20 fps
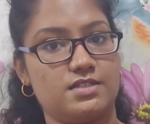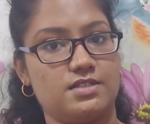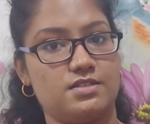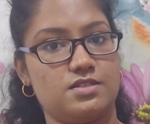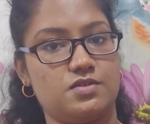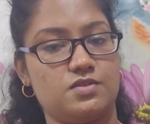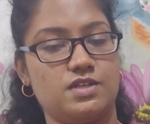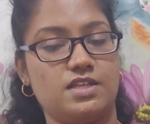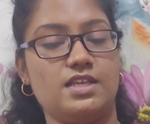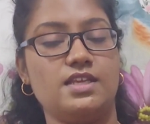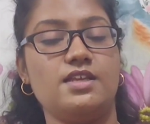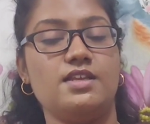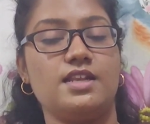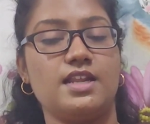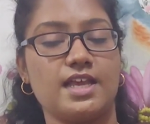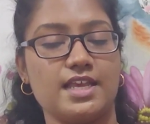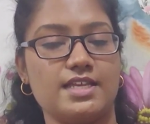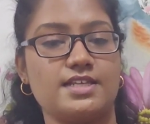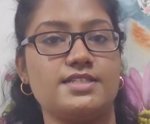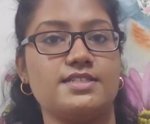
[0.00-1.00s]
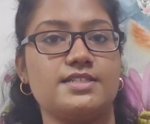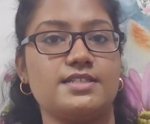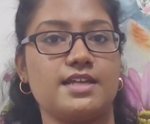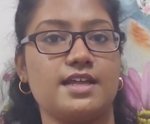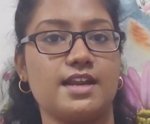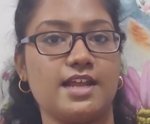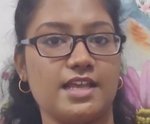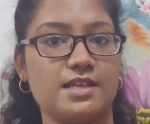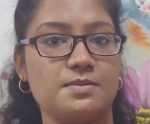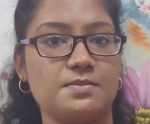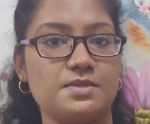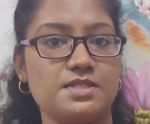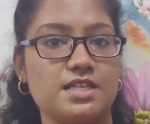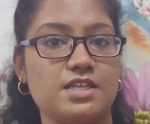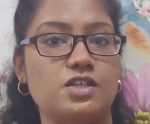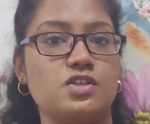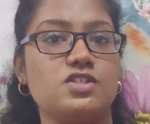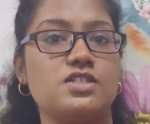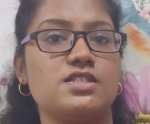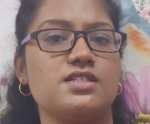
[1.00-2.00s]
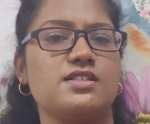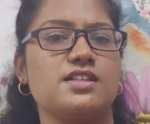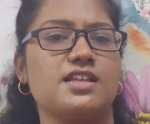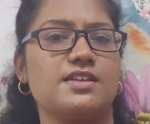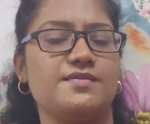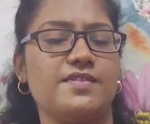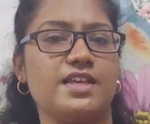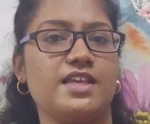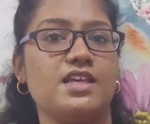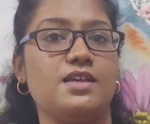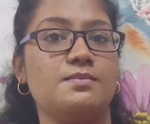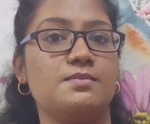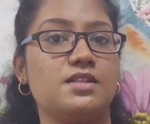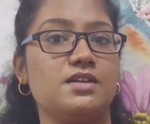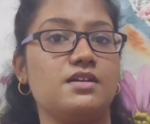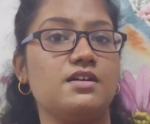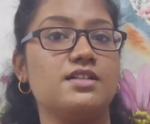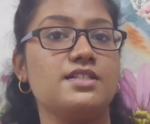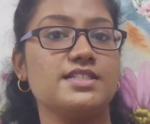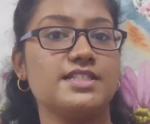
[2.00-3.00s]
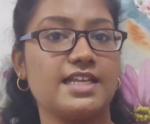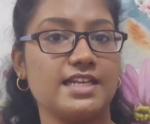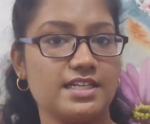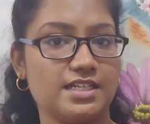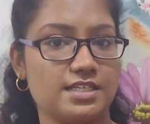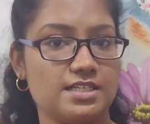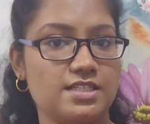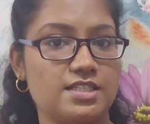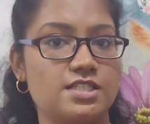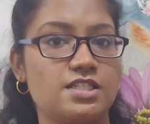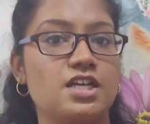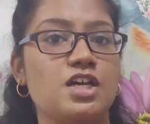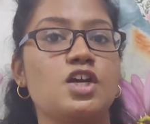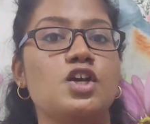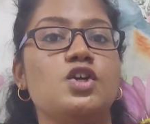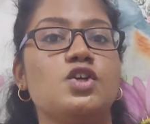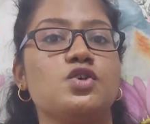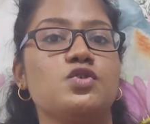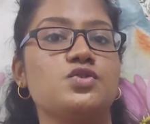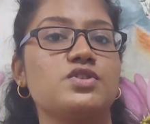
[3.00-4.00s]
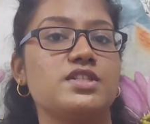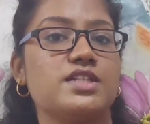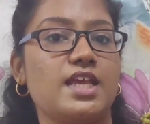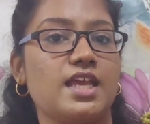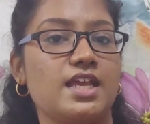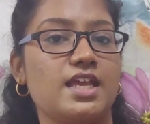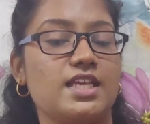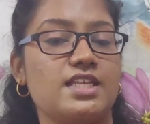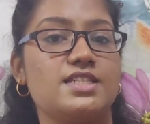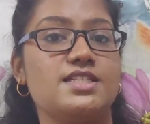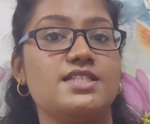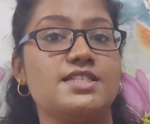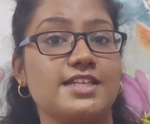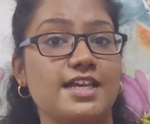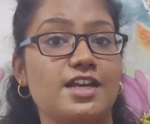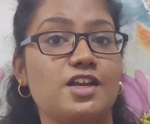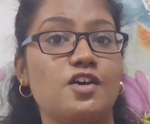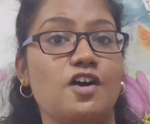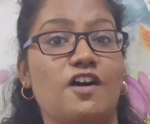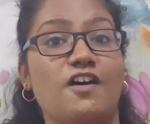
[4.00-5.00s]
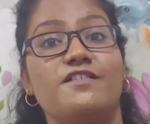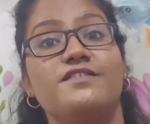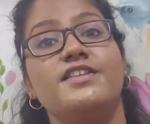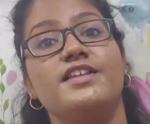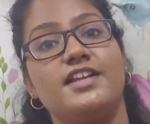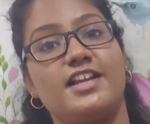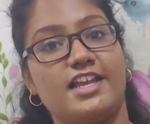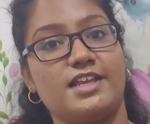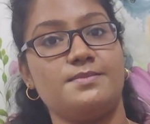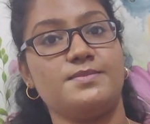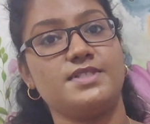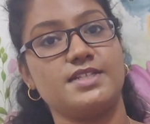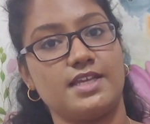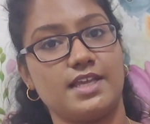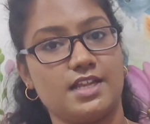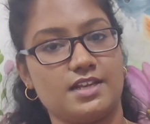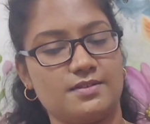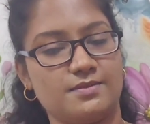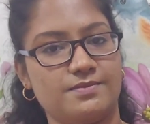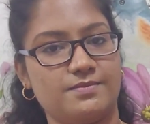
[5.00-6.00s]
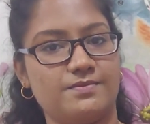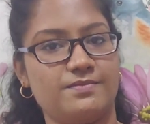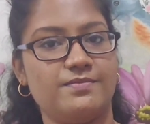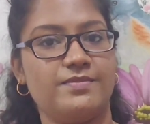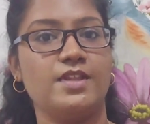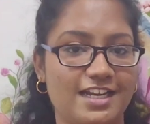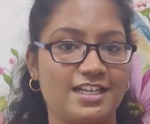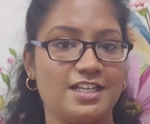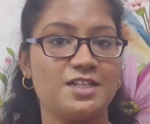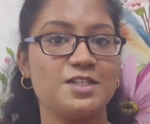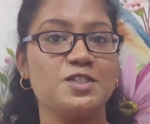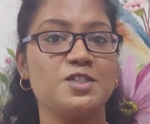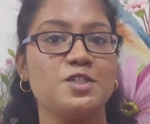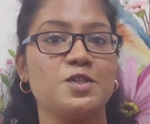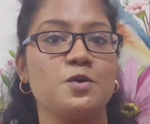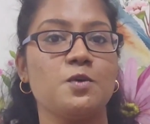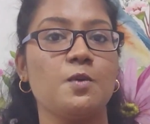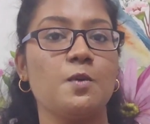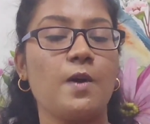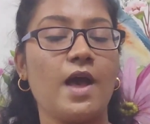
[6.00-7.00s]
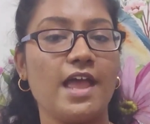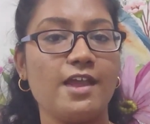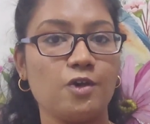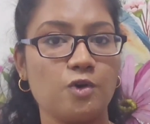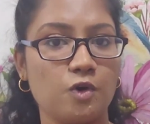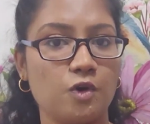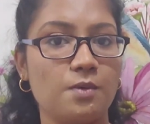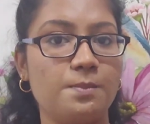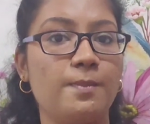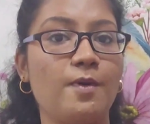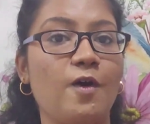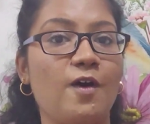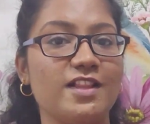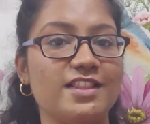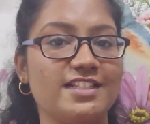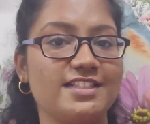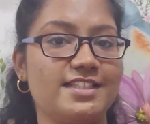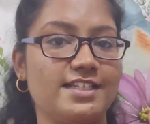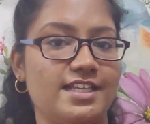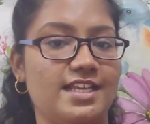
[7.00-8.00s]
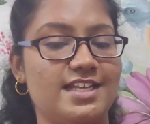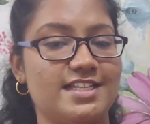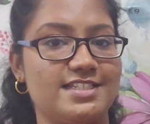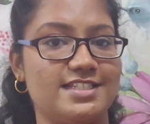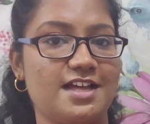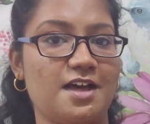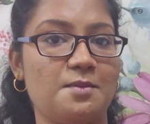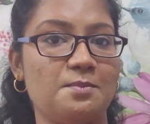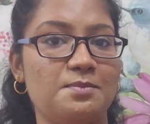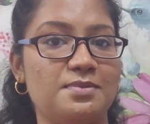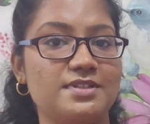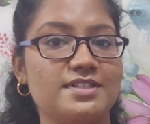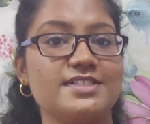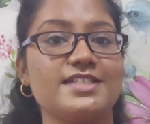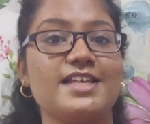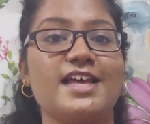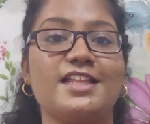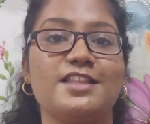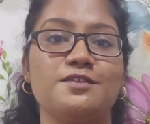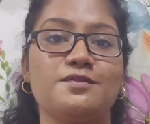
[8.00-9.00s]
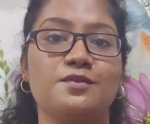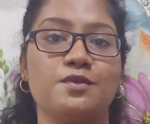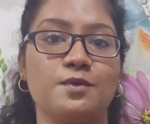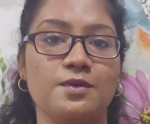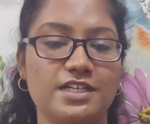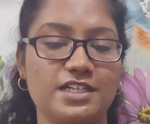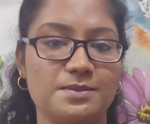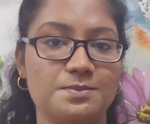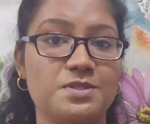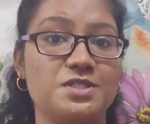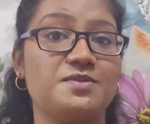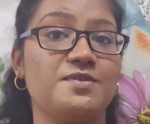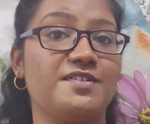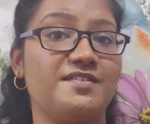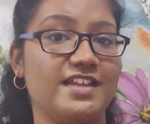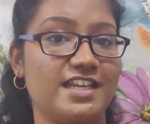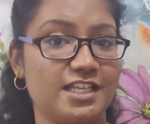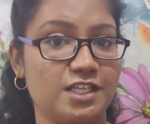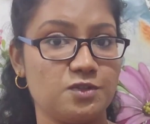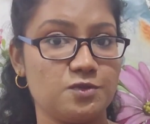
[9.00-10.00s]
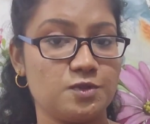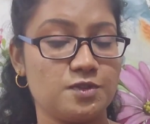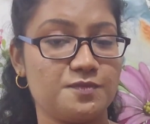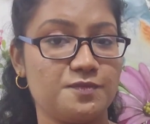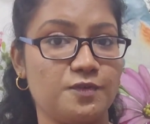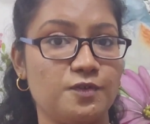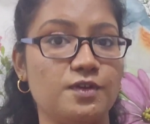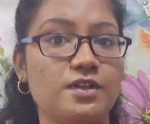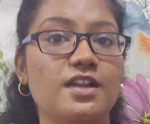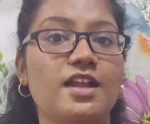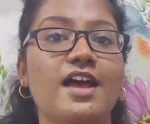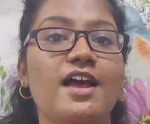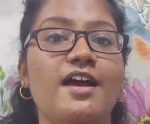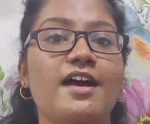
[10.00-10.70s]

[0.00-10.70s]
So he likes rhymes and you're just giving him the sentence to say instead of the rhymes again. Right. So I hope all the 3 examples and the 4 tips were very useful.